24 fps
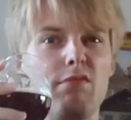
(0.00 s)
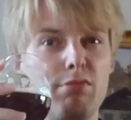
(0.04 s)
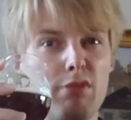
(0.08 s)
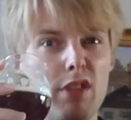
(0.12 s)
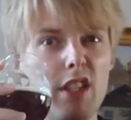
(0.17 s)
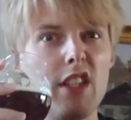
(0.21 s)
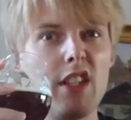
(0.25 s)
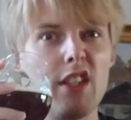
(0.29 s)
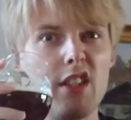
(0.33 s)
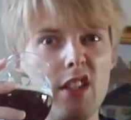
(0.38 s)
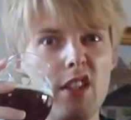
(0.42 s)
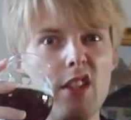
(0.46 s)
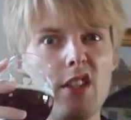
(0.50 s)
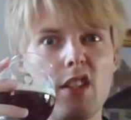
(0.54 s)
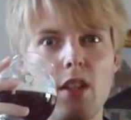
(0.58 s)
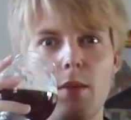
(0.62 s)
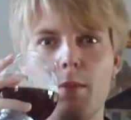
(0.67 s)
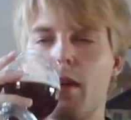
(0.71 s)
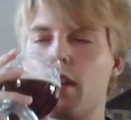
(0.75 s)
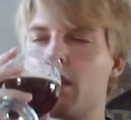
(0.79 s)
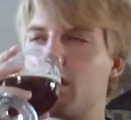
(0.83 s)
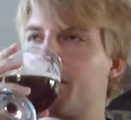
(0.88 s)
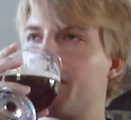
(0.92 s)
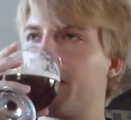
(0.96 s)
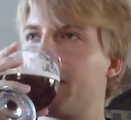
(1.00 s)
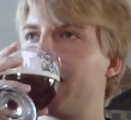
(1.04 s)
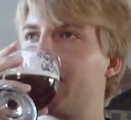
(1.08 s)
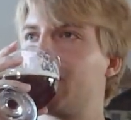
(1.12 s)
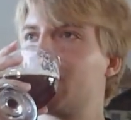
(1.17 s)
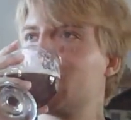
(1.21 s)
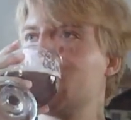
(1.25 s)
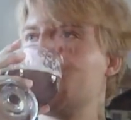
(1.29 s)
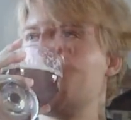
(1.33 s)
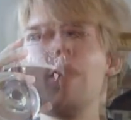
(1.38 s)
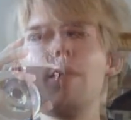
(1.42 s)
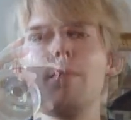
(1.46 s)
pretty decent amount of
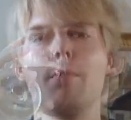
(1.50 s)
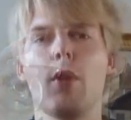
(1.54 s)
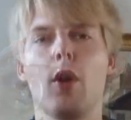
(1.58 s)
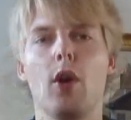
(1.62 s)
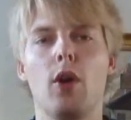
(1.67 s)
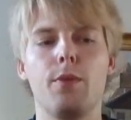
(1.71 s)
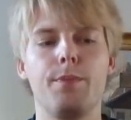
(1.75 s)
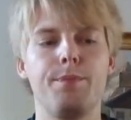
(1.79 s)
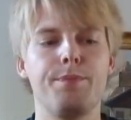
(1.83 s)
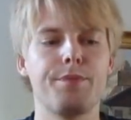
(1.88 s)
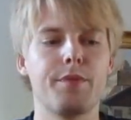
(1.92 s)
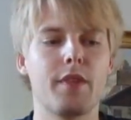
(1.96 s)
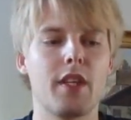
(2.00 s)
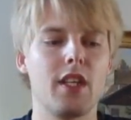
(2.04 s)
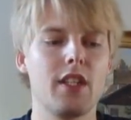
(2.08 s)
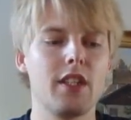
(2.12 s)
spice. Sweet malt,